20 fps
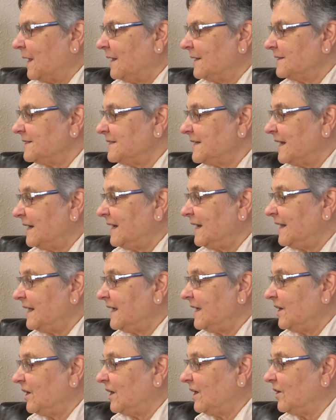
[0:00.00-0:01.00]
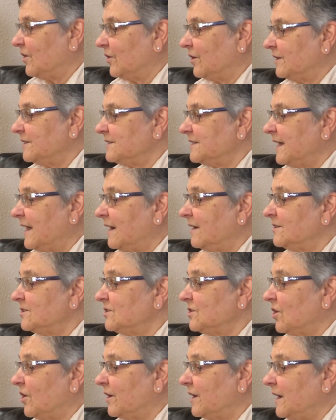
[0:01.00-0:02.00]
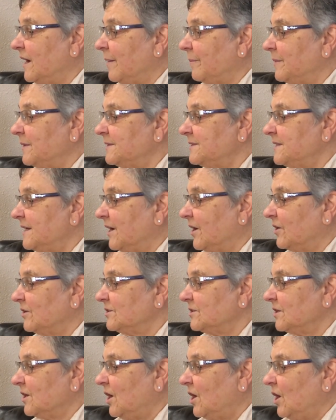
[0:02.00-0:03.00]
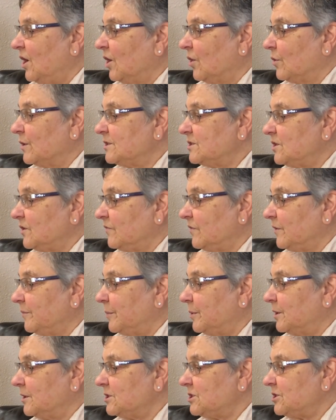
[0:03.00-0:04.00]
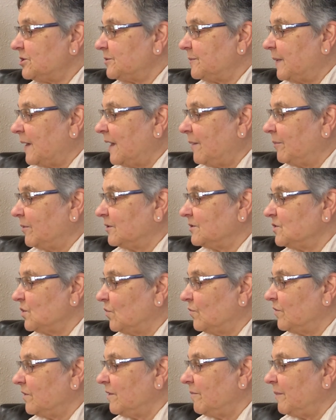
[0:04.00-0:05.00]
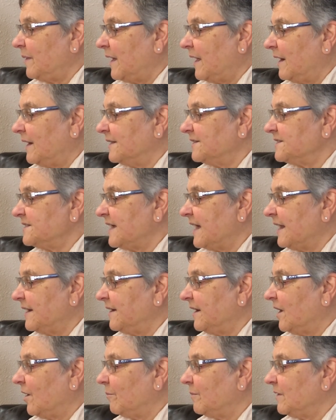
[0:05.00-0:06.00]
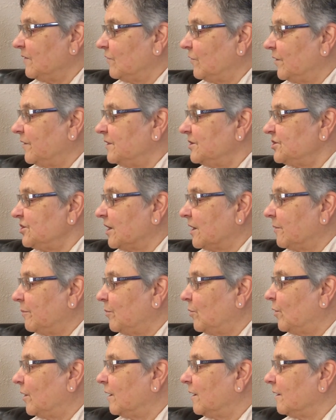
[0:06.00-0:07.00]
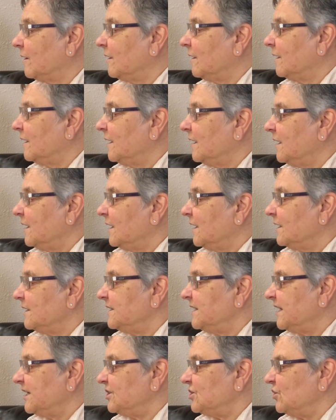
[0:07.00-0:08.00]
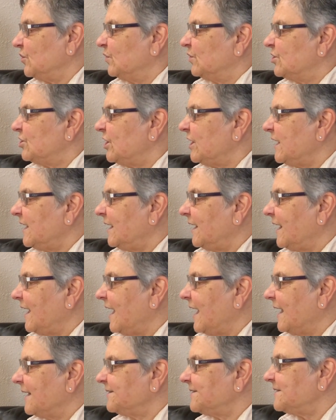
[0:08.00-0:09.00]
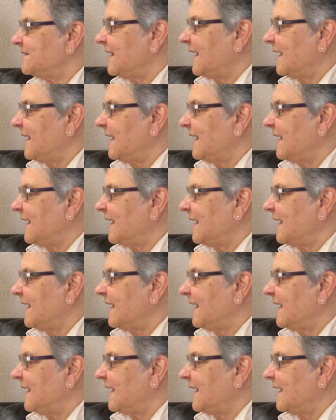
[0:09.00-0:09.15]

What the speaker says: Suddenly he heard Sid starting up the stairs. Christopher put papers over the pen and sat down before the checkerboard. Did you cheat? Asked